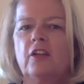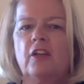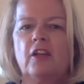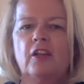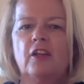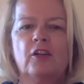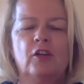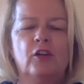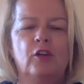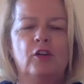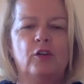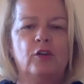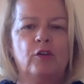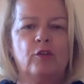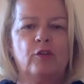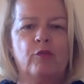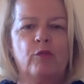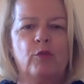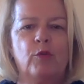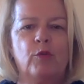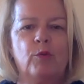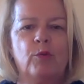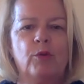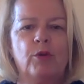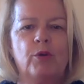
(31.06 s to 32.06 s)
and look
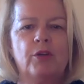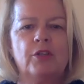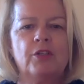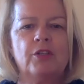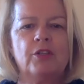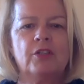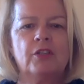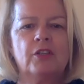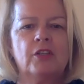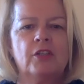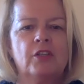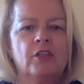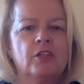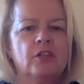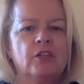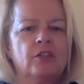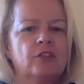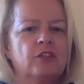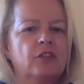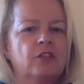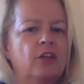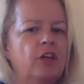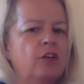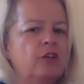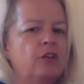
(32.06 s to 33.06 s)
forward.
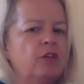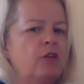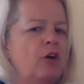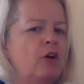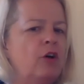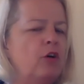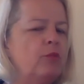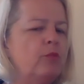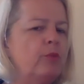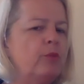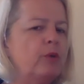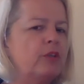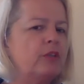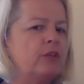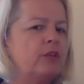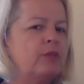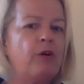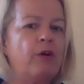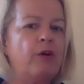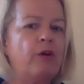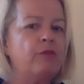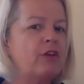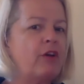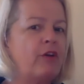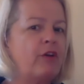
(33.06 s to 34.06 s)
Turn your whole body, it
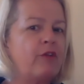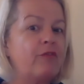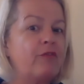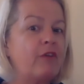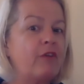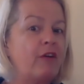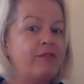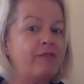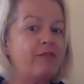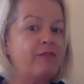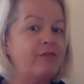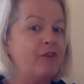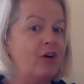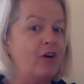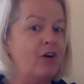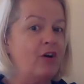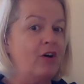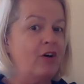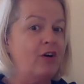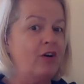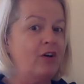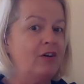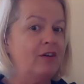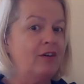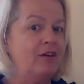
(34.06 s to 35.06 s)
won't go very
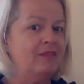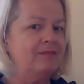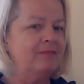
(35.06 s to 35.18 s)
far.